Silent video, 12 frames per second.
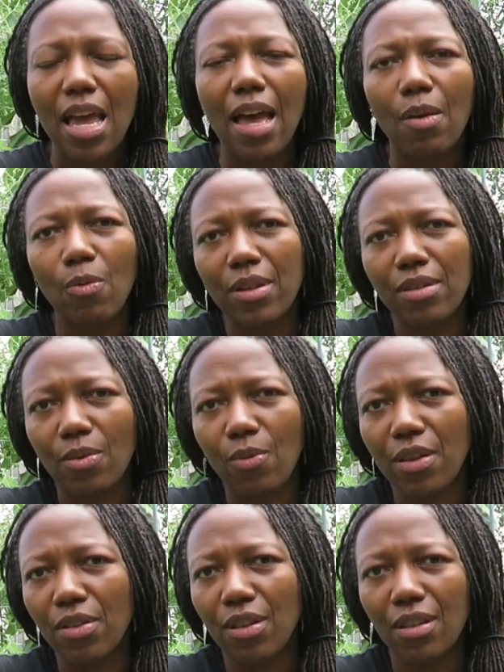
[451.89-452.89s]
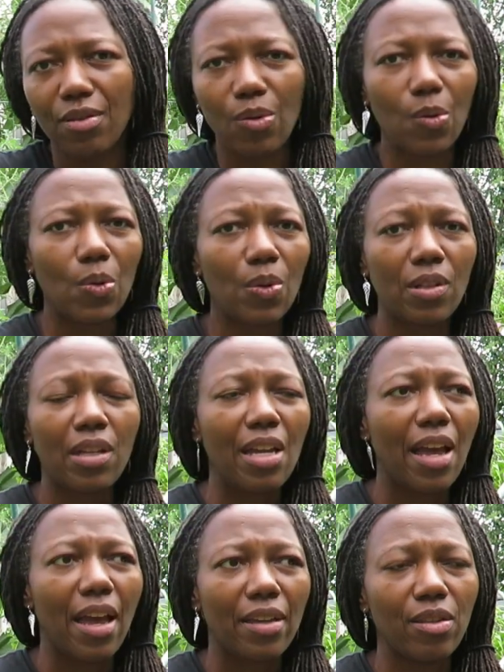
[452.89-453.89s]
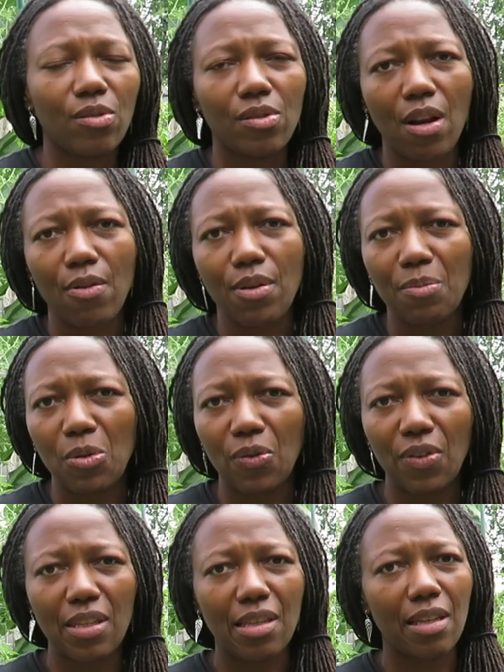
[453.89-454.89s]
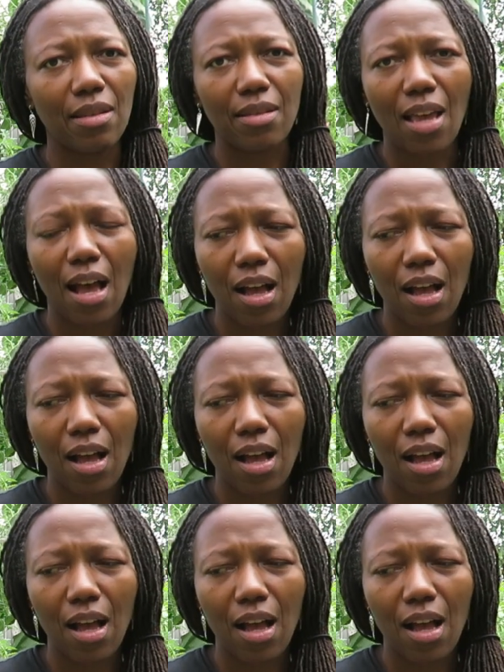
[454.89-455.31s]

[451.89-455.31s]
And once the weather gets cool and you start removing these